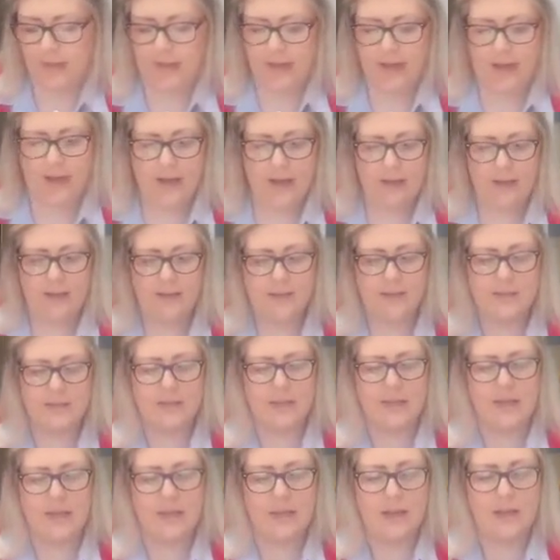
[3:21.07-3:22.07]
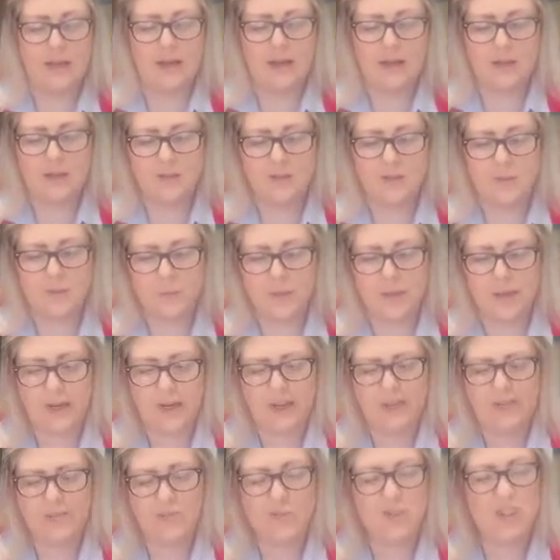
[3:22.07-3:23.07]
And a last one.
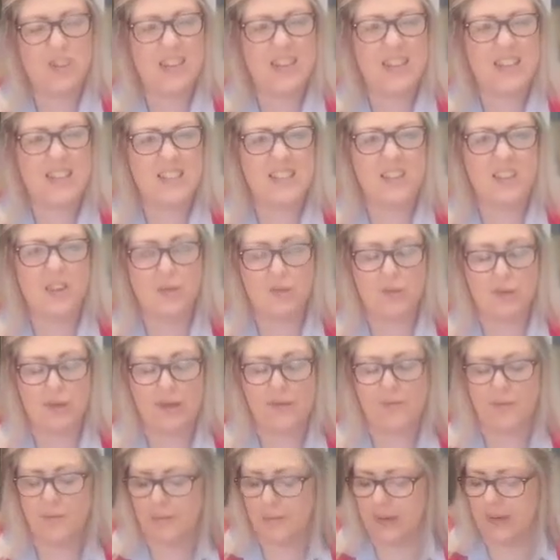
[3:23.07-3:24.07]
I've just added 3 for